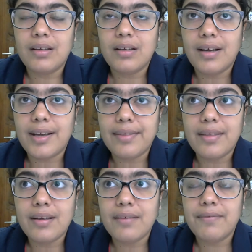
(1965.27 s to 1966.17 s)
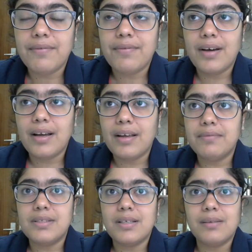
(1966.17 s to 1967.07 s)
I think, 5
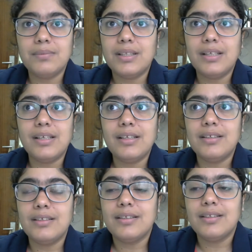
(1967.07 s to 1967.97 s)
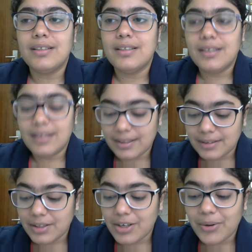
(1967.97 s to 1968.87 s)
something,
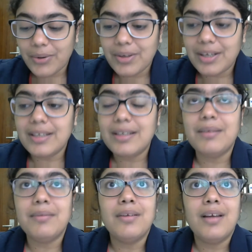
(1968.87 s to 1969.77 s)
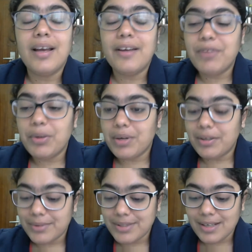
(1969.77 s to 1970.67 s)
and they are already,
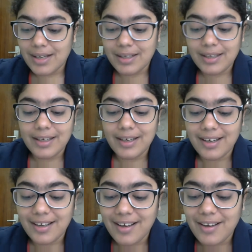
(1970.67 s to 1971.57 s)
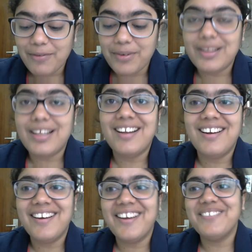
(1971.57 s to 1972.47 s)
everyone was running for their
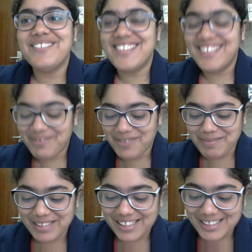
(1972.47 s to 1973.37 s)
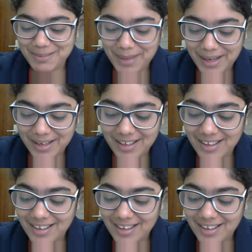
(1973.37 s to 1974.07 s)
lives from that park,